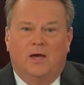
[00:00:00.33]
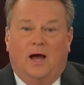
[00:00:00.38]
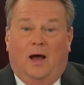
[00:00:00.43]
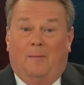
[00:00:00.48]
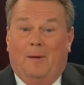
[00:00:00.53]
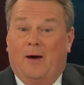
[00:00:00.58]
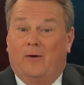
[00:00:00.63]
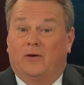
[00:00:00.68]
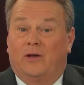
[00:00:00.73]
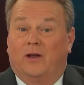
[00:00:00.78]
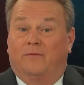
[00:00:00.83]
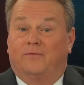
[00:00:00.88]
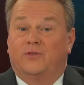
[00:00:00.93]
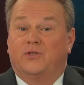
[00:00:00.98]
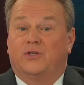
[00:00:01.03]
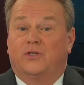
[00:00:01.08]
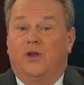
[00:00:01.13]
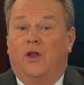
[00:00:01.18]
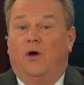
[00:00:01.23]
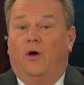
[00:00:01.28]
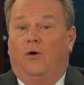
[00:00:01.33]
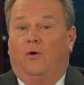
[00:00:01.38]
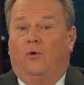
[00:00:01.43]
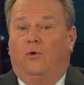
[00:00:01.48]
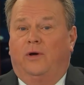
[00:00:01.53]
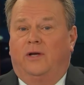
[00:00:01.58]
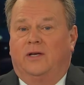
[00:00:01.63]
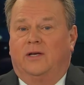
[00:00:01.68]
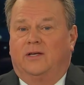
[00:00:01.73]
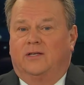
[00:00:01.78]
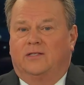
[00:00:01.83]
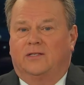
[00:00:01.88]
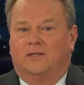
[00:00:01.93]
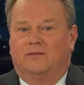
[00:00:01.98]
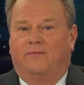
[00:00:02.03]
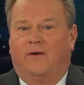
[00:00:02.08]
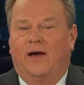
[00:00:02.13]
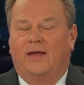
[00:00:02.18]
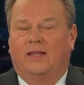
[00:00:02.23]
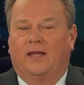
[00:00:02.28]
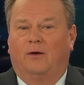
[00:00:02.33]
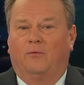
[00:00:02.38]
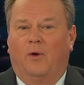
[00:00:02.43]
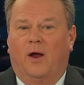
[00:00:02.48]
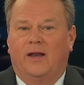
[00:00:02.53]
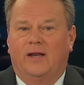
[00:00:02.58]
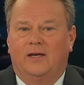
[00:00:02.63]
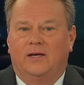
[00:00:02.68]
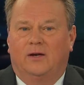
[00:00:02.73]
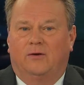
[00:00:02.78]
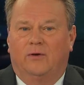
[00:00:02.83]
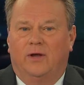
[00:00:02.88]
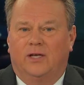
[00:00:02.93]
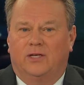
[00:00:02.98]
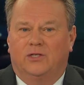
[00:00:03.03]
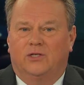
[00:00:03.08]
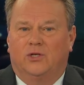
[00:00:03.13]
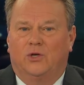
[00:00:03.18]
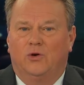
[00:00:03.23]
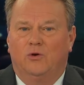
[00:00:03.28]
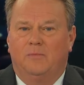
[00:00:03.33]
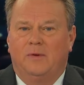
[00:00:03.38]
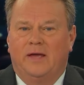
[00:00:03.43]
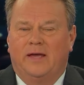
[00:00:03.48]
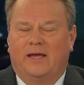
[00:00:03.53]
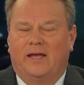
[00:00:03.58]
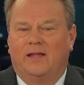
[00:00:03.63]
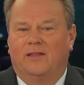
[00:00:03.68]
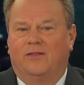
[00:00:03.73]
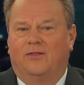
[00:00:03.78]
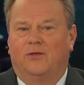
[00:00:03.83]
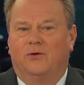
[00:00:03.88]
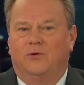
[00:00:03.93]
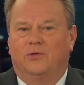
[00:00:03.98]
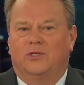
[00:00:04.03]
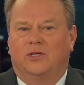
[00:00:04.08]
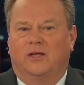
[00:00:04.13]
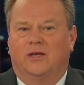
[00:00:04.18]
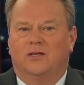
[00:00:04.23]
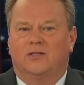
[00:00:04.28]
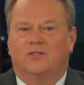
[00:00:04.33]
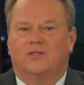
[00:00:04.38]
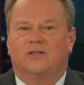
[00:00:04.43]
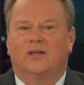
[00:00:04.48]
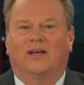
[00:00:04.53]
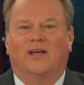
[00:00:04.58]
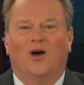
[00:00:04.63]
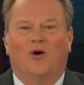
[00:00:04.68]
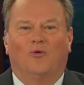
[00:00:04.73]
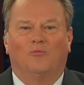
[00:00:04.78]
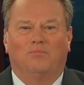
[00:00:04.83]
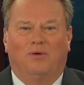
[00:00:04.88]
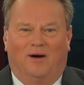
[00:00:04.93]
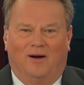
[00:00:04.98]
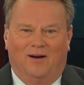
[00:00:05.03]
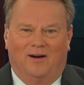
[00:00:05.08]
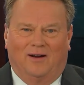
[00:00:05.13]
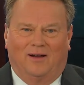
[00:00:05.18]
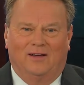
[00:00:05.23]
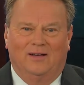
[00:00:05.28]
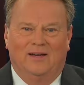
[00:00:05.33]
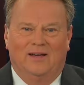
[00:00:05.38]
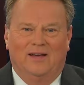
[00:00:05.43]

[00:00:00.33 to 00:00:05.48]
A mountain of snow is finally ready to greet tubing enthusiasts at Cone Park.